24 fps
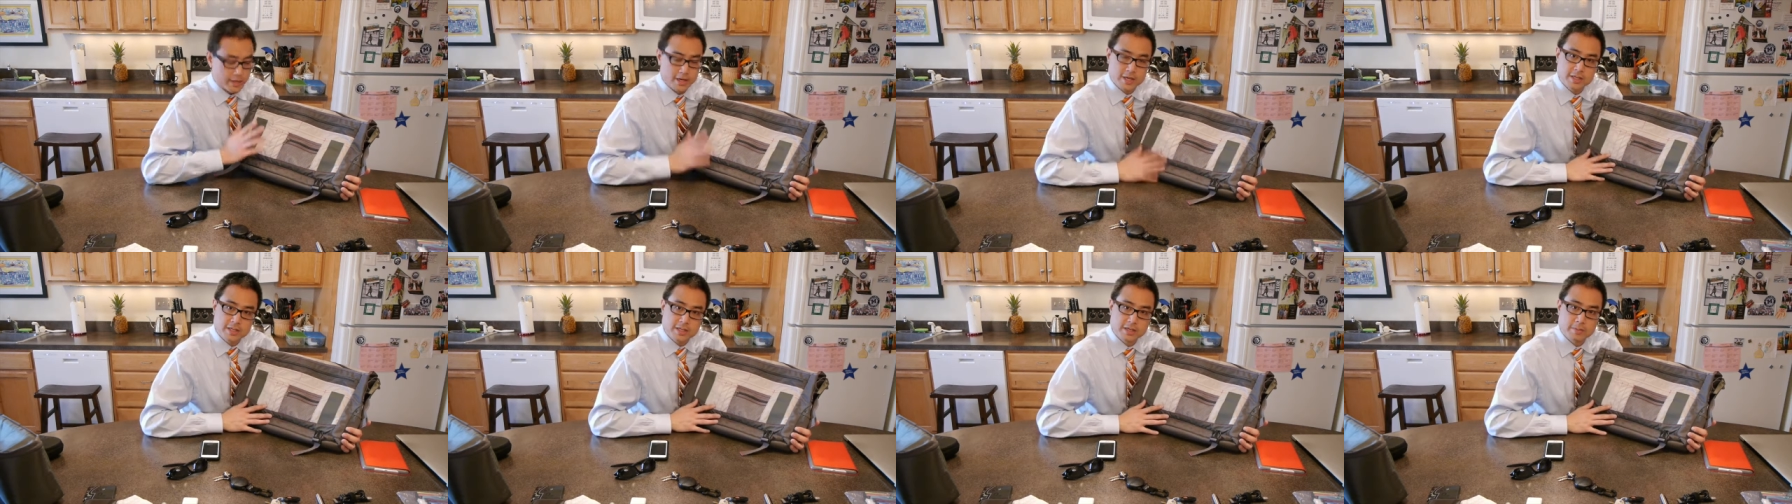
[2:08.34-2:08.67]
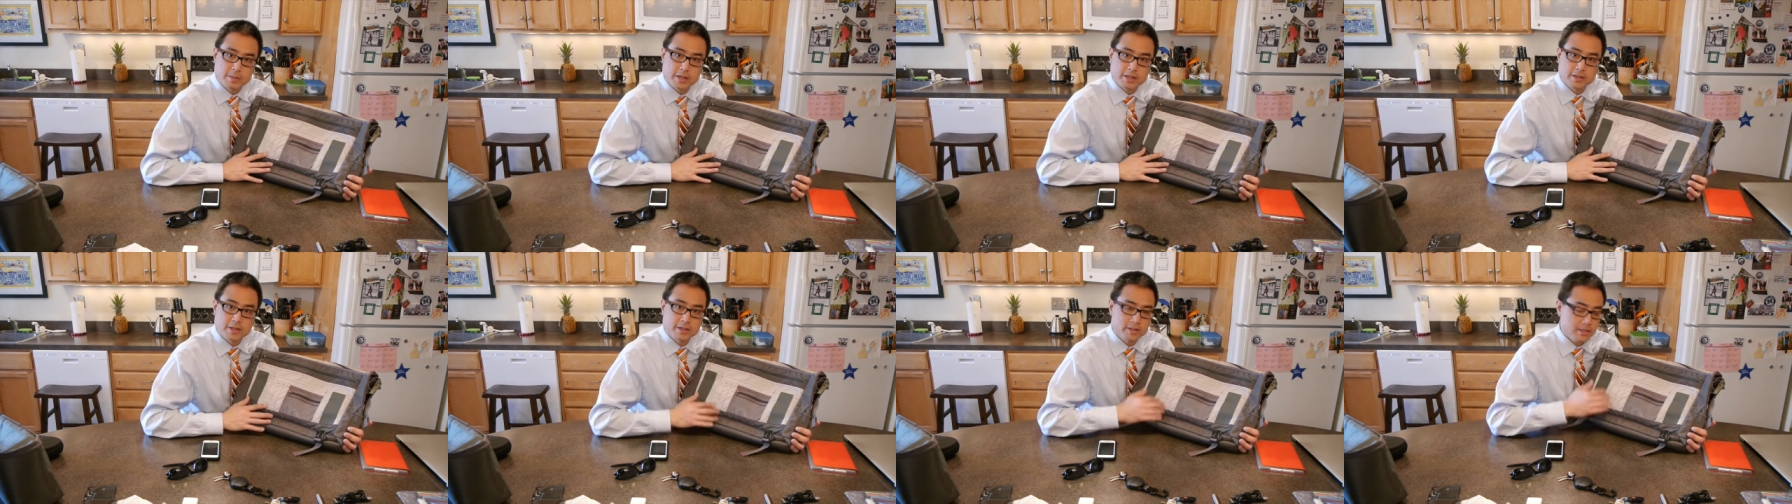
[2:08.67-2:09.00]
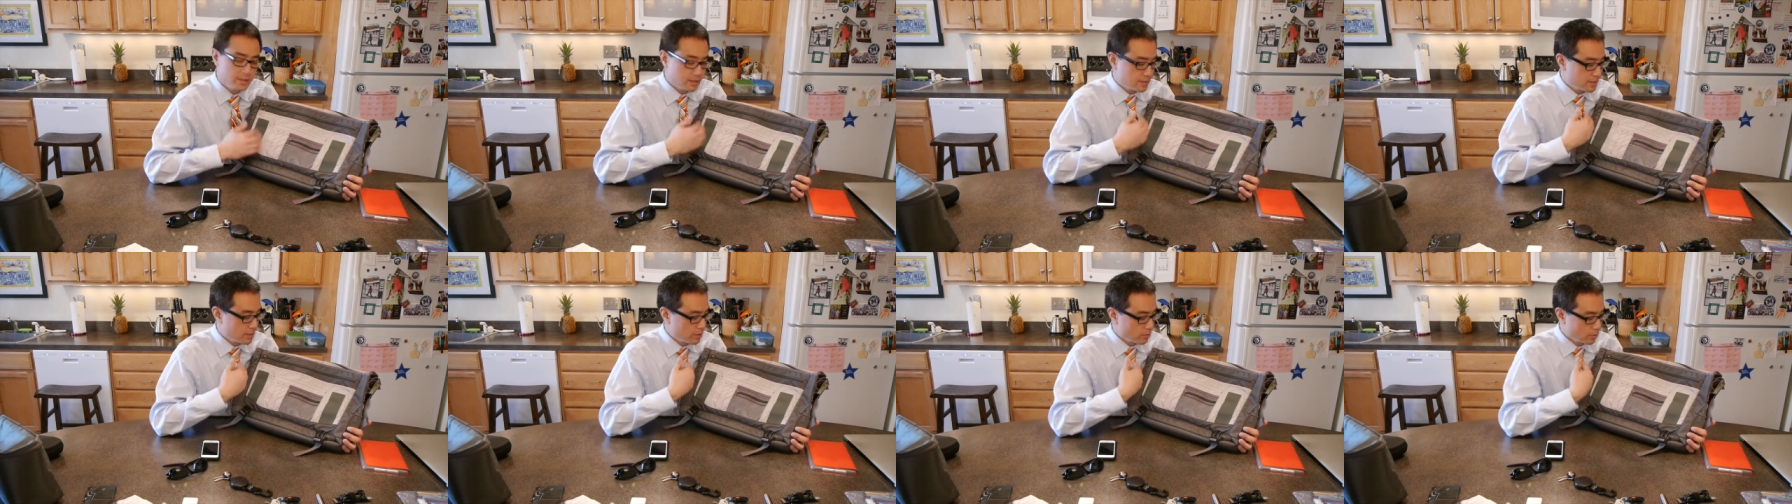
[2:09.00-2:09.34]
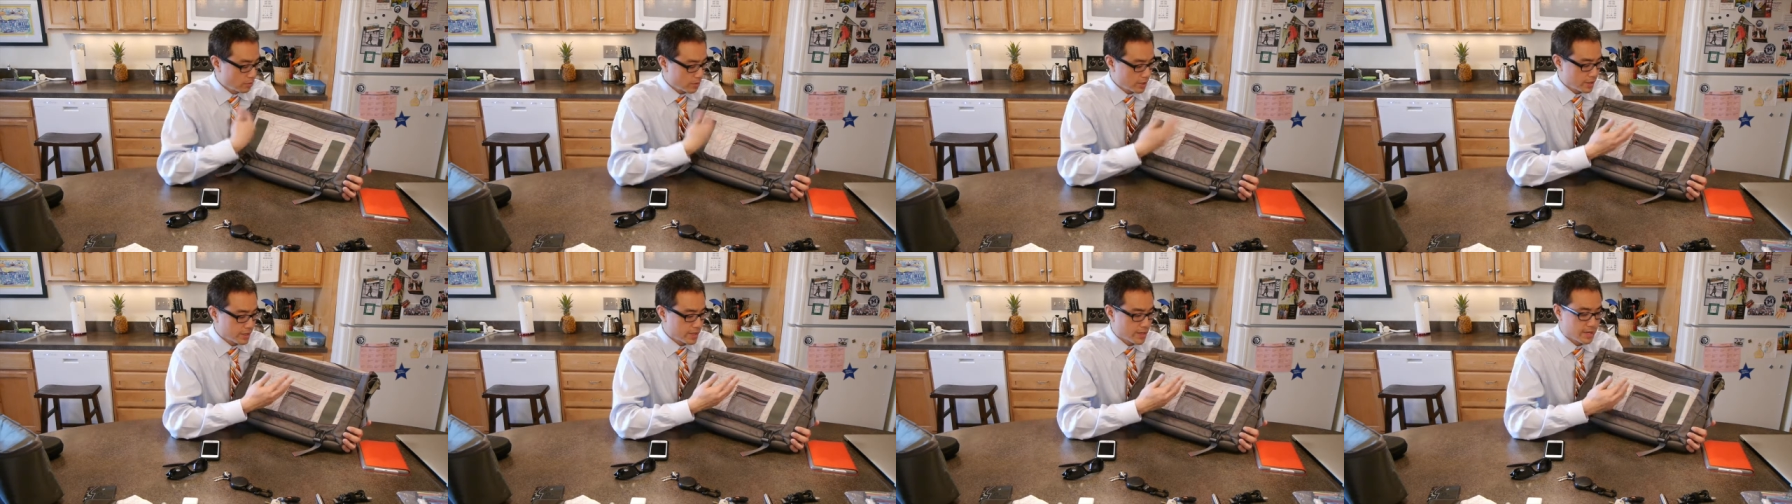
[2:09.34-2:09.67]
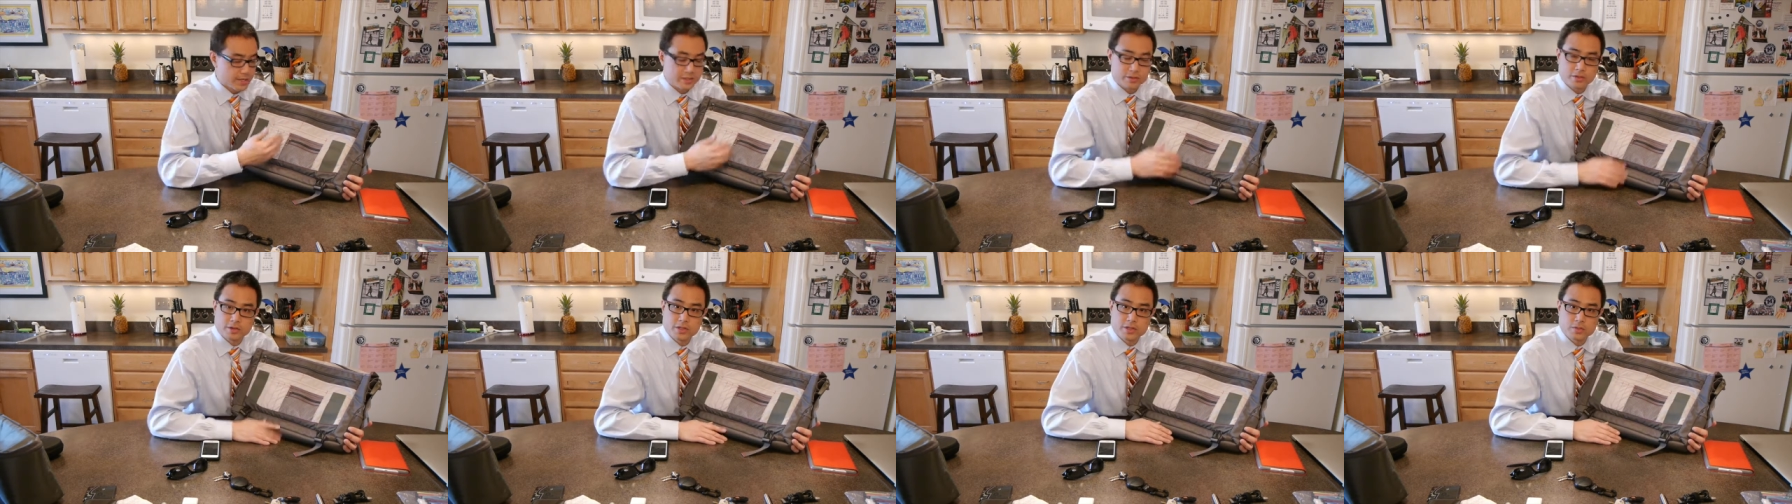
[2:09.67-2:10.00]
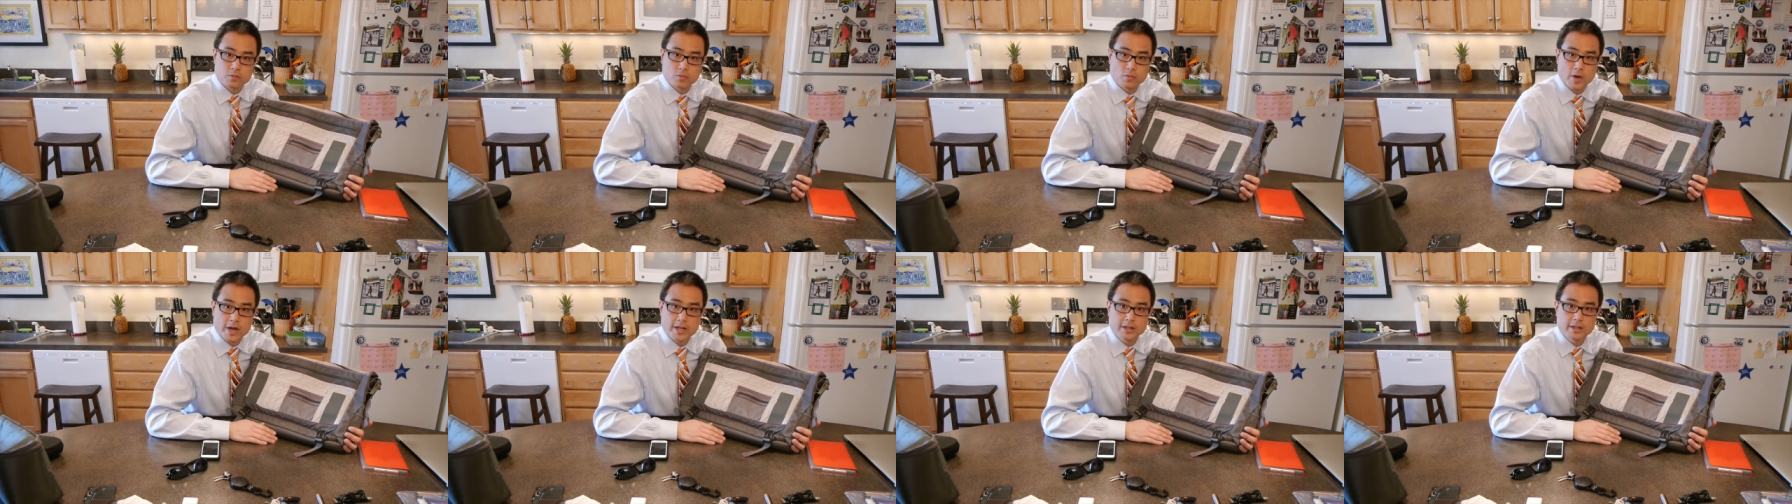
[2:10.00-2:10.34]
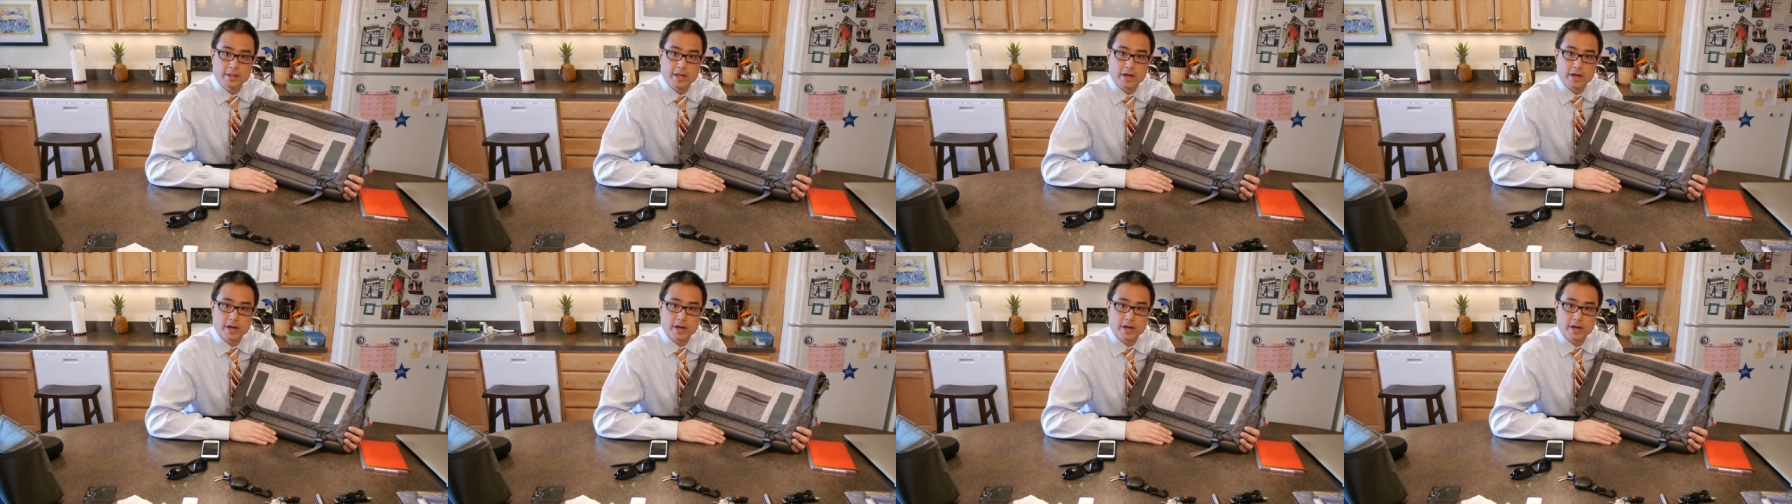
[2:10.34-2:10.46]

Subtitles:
nice thing about this is the organizer is right